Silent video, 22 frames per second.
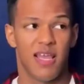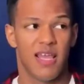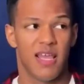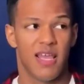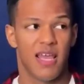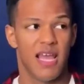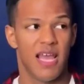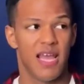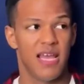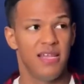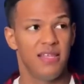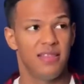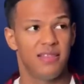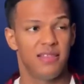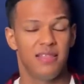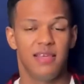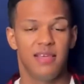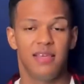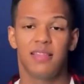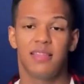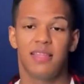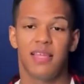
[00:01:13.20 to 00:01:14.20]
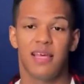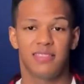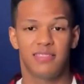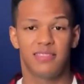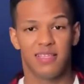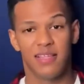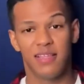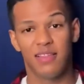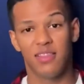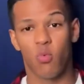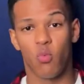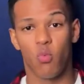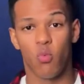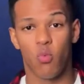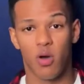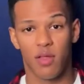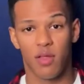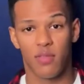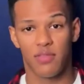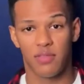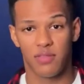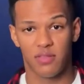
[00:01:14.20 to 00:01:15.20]
Anything that's in the
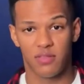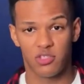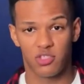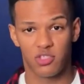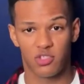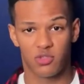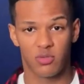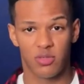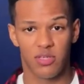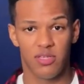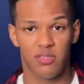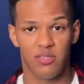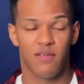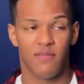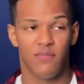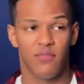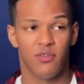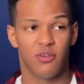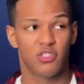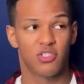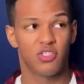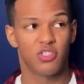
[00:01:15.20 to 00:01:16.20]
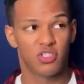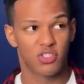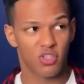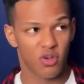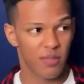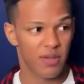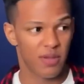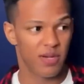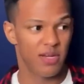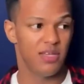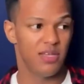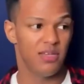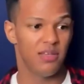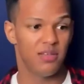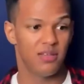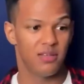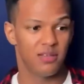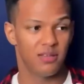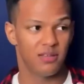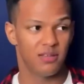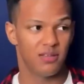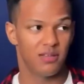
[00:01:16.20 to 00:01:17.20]
wealth industry. There's so many
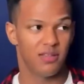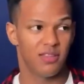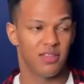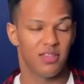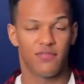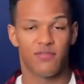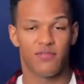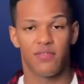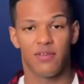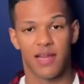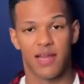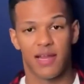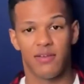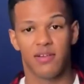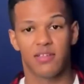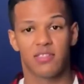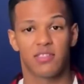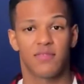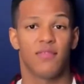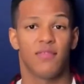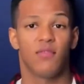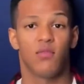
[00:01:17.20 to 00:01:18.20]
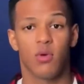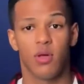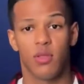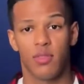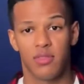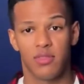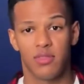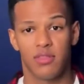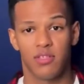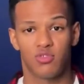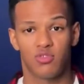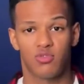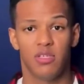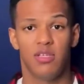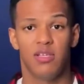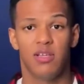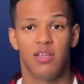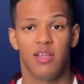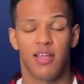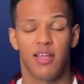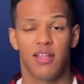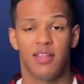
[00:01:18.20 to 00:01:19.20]
different areas of the wealth industry
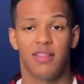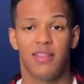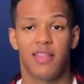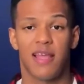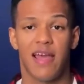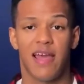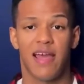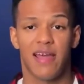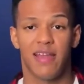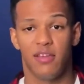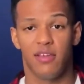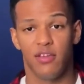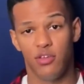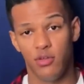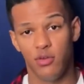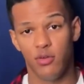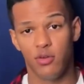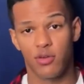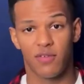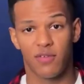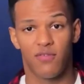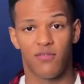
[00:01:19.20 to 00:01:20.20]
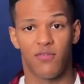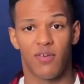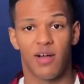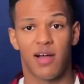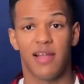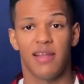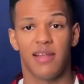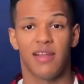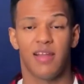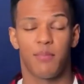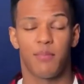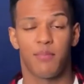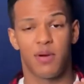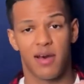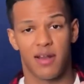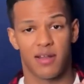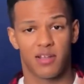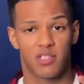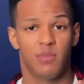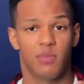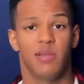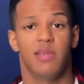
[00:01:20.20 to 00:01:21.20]
that you could find a
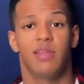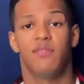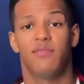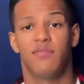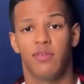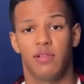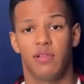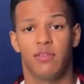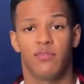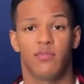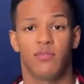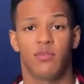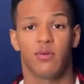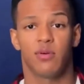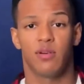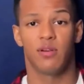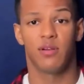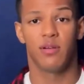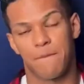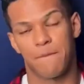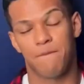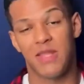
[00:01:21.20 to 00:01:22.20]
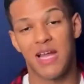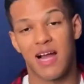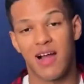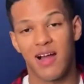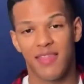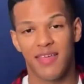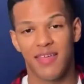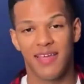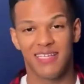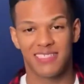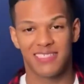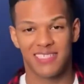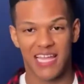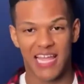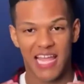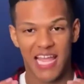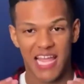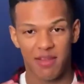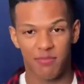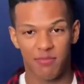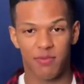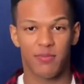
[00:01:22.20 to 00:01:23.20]
product to be an affiliate for. Nowadays,
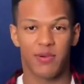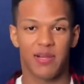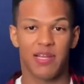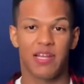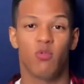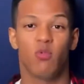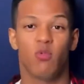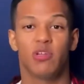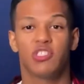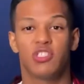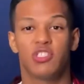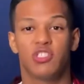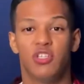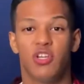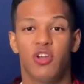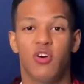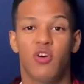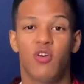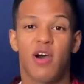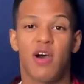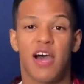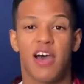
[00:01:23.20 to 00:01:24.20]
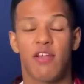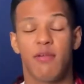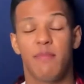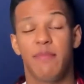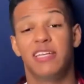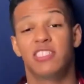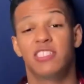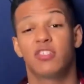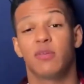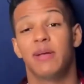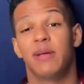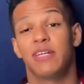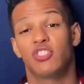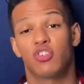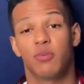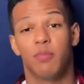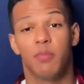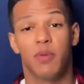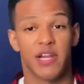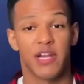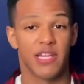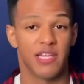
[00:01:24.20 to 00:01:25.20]
everybody wants to know how to make some extra
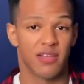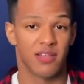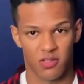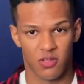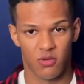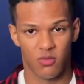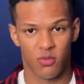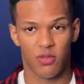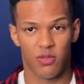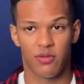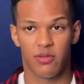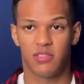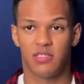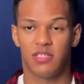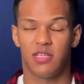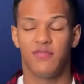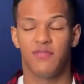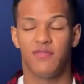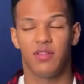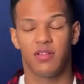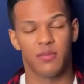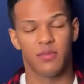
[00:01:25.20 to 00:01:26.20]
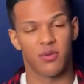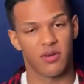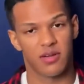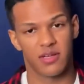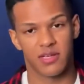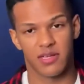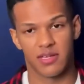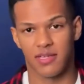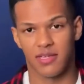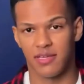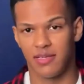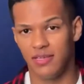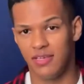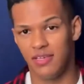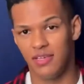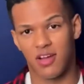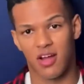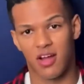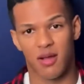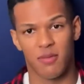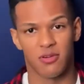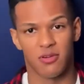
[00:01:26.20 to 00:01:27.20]
money, whether it's in affiliate marketing,
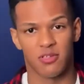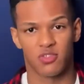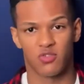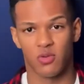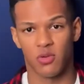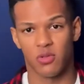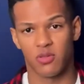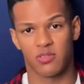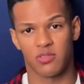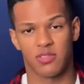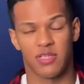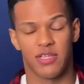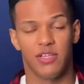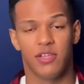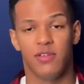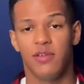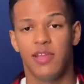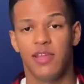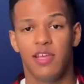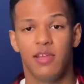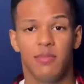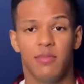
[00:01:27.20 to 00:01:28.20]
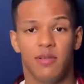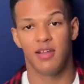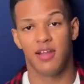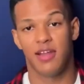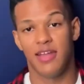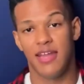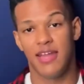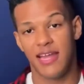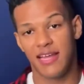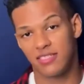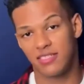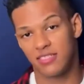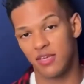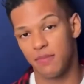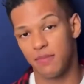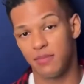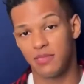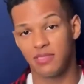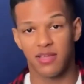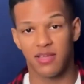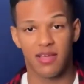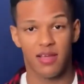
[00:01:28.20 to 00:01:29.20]
e-commerce, real estate, you name it. Next up
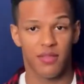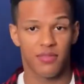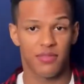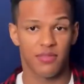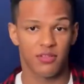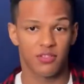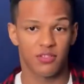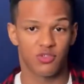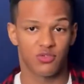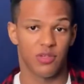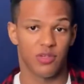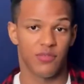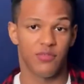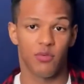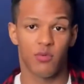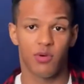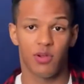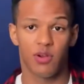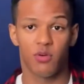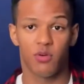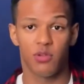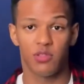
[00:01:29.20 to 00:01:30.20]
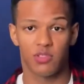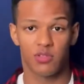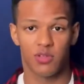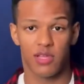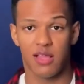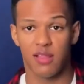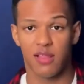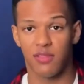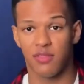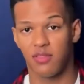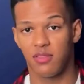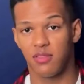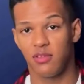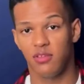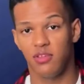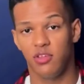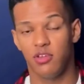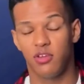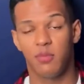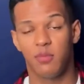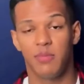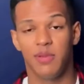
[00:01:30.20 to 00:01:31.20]
is the health industry. If you want to go into health, you
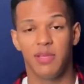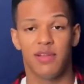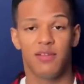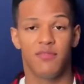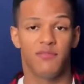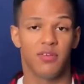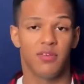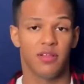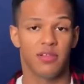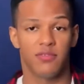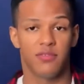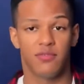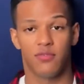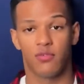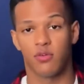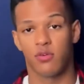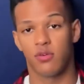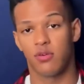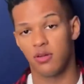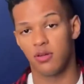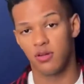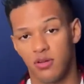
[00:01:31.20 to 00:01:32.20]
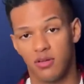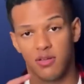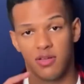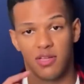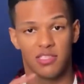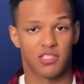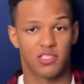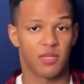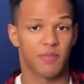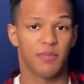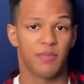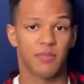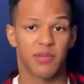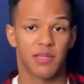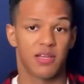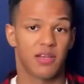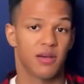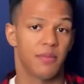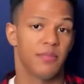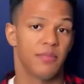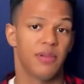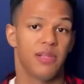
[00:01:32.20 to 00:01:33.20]
could be an affiliate for a supplement
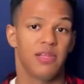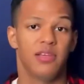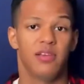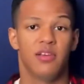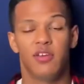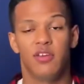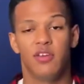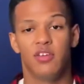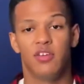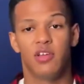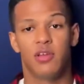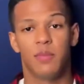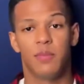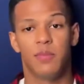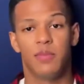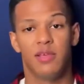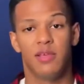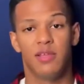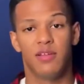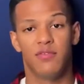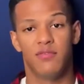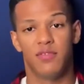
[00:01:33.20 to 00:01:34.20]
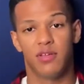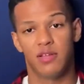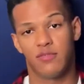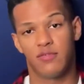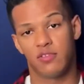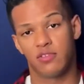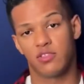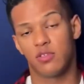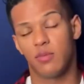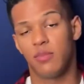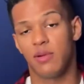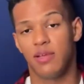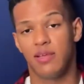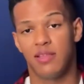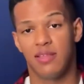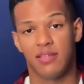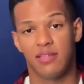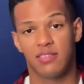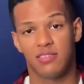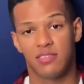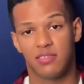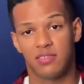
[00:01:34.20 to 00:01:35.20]
company. You could be an affiliate for somebody
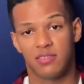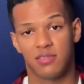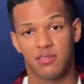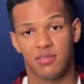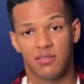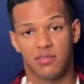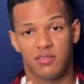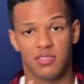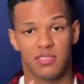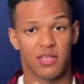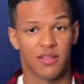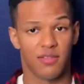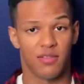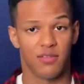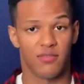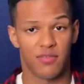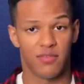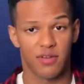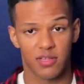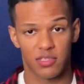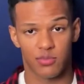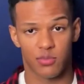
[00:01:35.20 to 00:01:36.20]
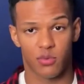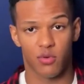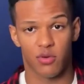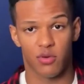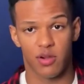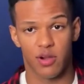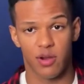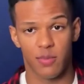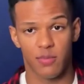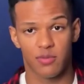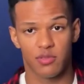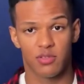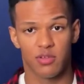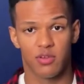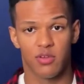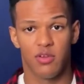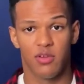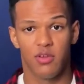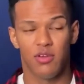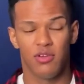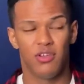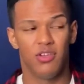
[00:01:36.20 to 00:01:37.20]
that's selling the fitness programs.
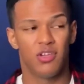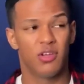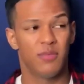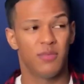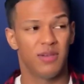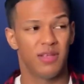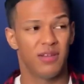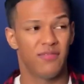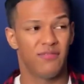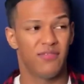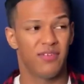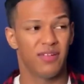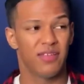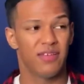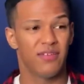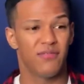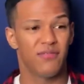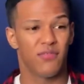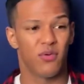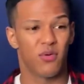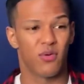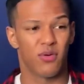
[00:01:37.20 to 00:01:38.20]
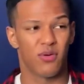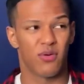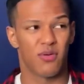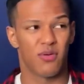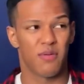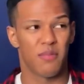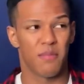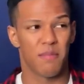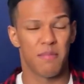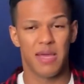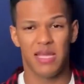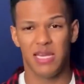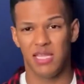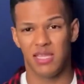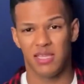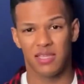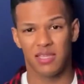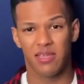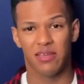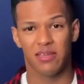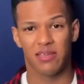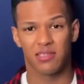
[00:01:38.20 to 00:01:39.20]
You could be an affiliate for many
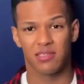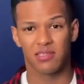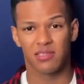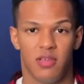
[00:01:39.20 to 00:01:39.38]
things.